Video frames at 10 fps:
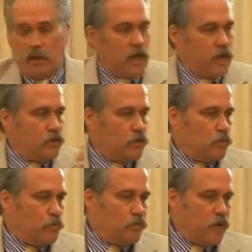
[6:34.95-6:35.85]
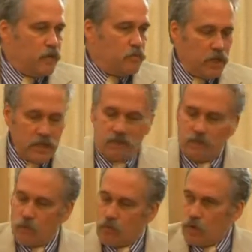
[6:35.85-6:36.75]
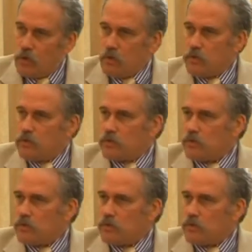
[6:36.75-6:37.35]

I don't provide money for roads